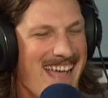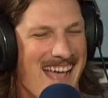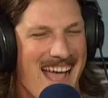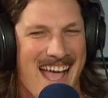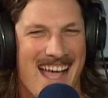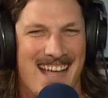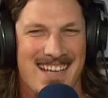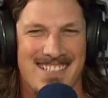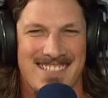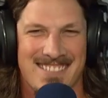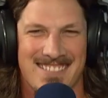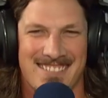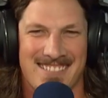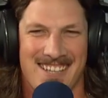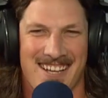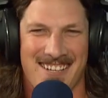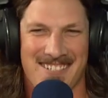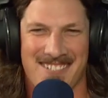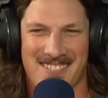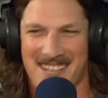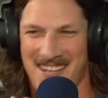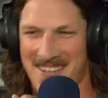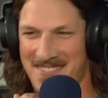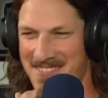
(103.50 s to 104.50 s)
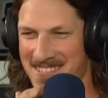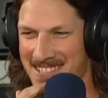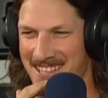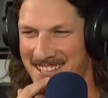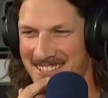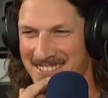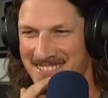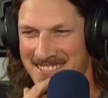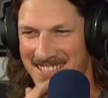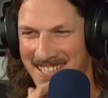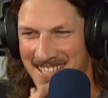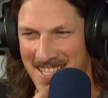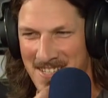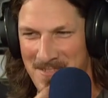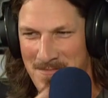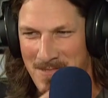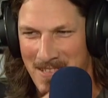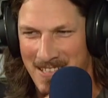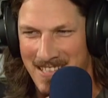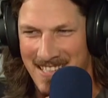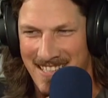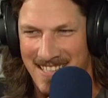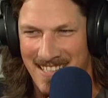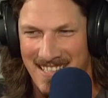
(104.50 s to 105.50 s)
I just saw Jamie the other day,
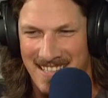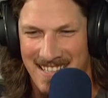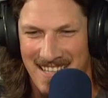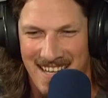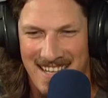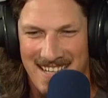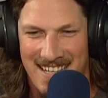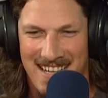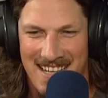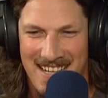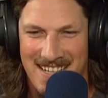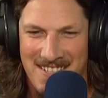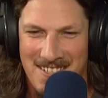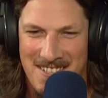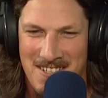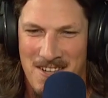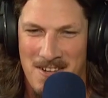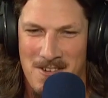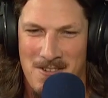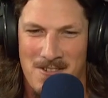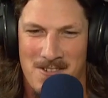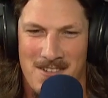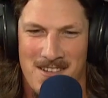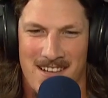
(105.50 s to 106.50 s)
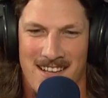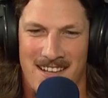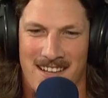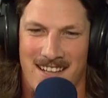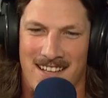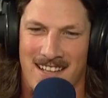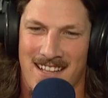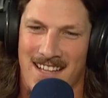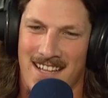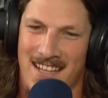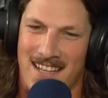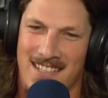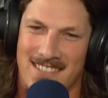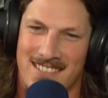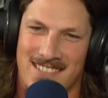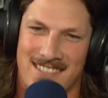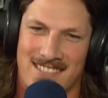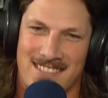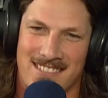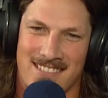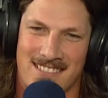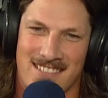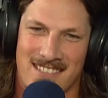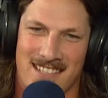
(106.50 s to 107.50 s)
but I don't know. I
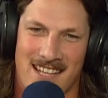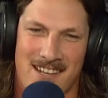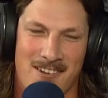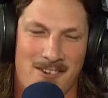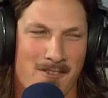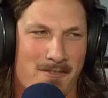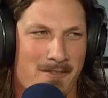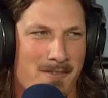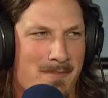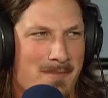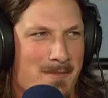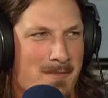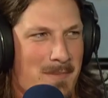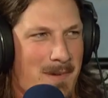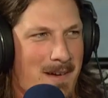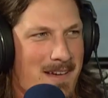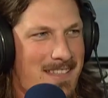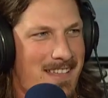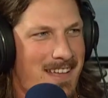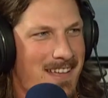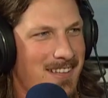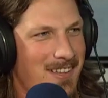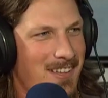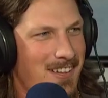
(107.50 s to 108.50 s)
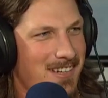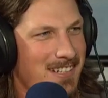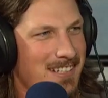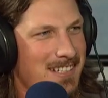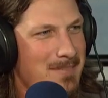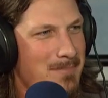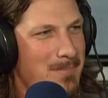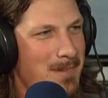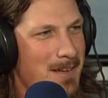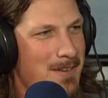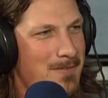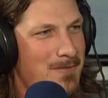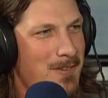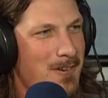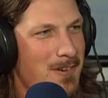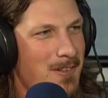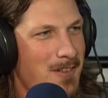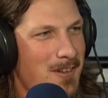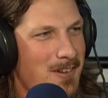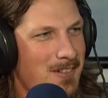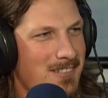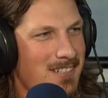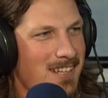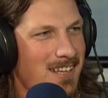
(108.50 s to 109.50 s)
don't know if I'm going to play that long. He played for a
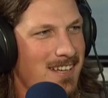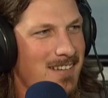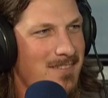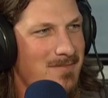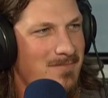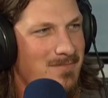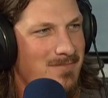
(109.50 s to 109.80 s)
long time.